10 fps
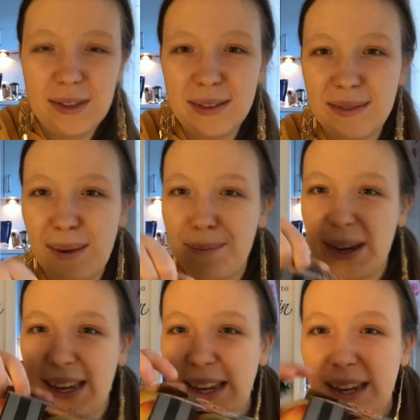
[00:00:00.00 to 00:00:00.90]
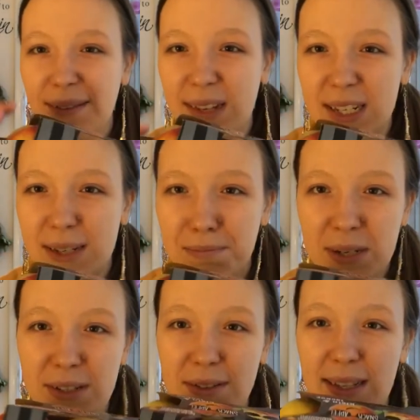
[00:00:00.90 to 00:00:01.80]
the packing which
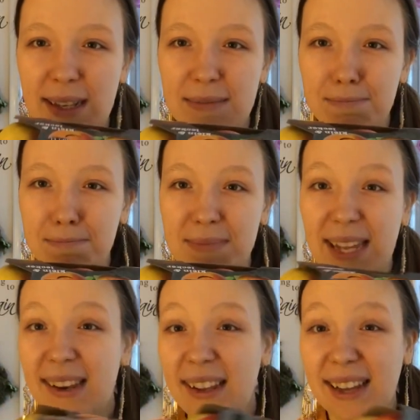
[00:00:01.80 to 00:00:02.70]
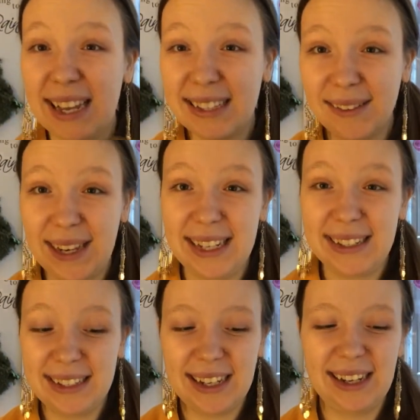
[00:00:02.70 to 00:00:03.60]
produces slightly less
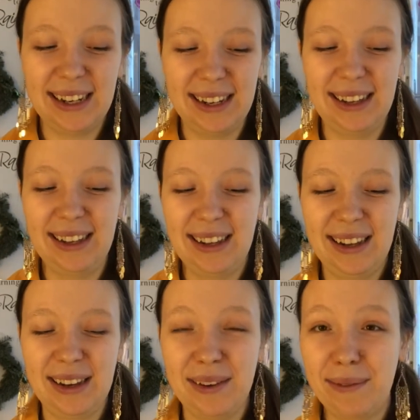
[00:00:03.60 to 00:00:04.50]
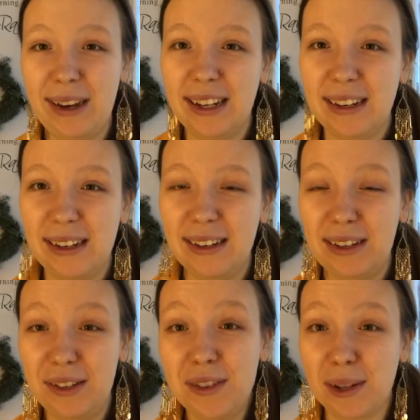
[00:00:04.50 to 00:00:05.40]
waste than
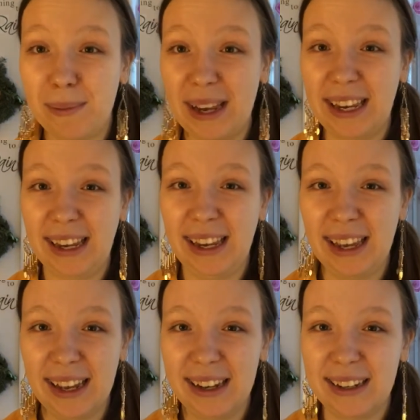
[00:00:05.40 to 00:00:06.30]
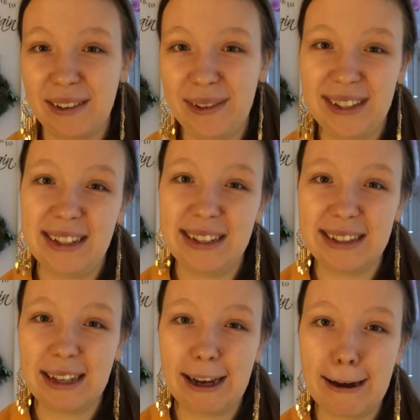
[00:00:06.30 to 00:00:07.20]
usual packing. This
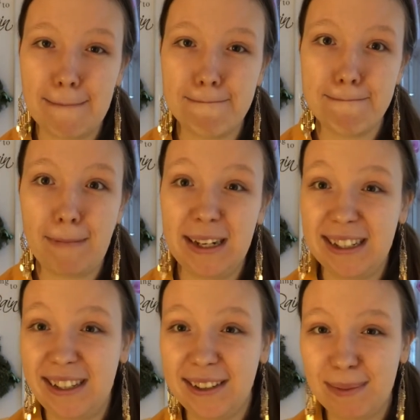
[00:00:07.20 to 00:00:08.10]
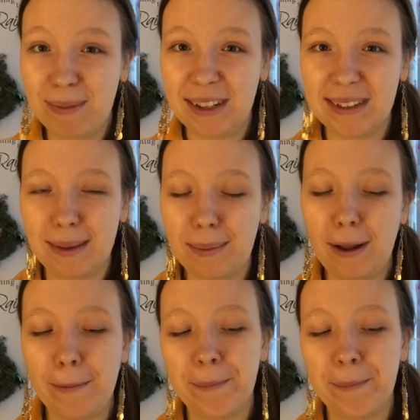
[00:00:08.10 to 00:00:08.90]
is reduce principle.